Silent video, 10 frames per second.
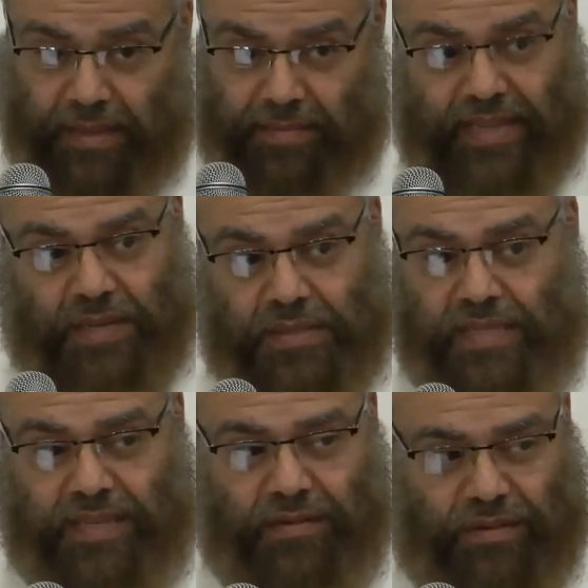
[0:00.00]
The matter
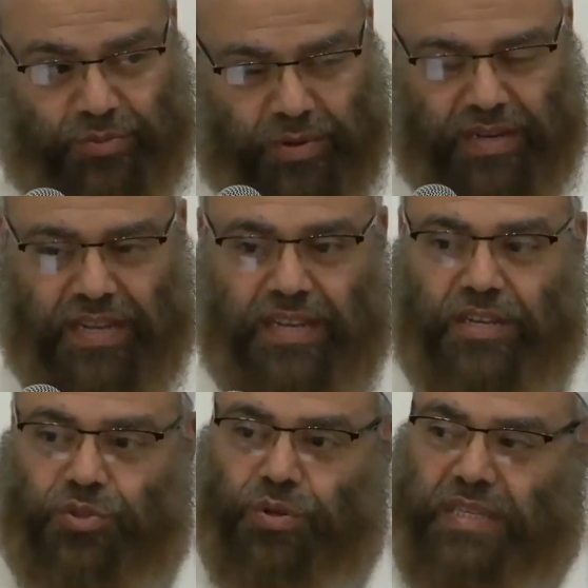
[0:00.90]
is a serious one.
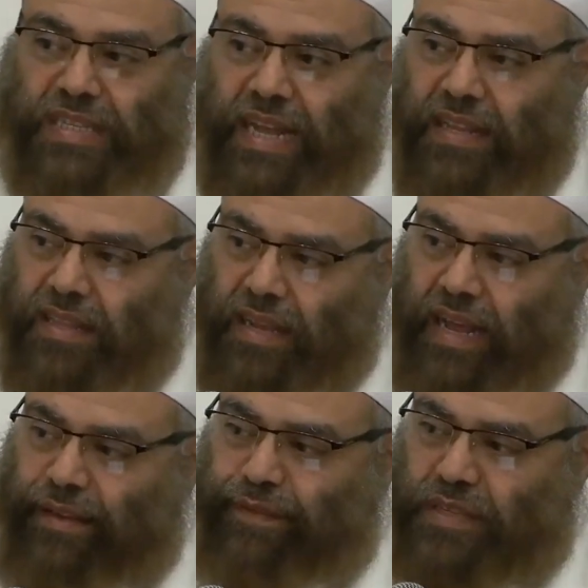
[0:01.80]
So it's not, the
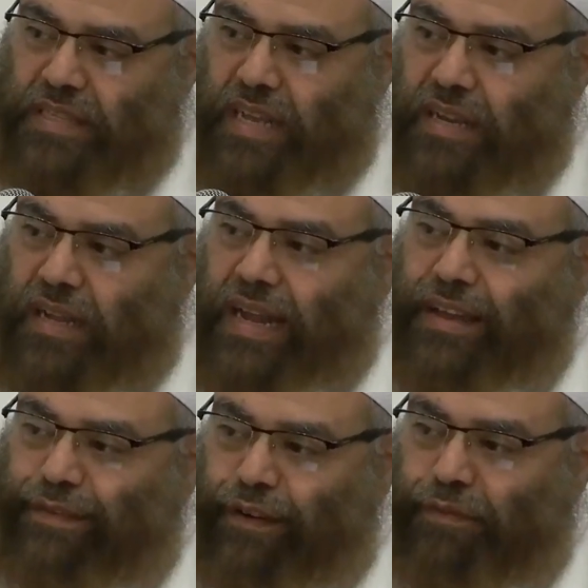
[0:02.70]
life is not a
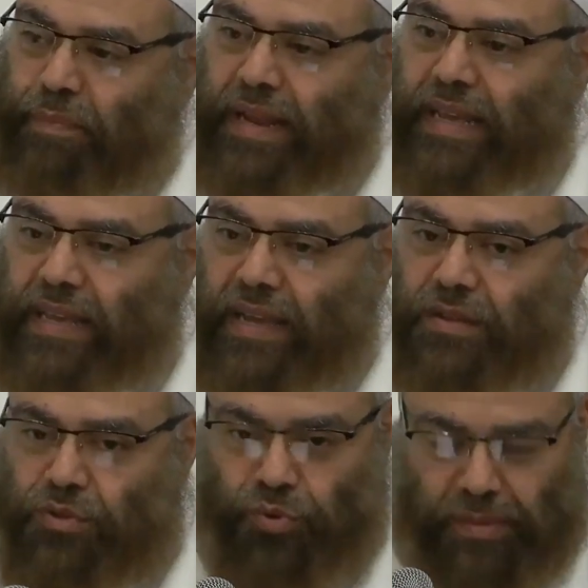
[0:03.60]
life of play
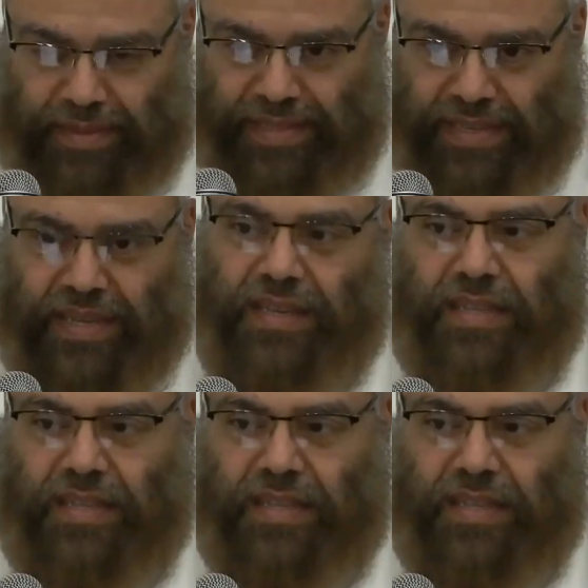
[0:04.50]
and enjoyment.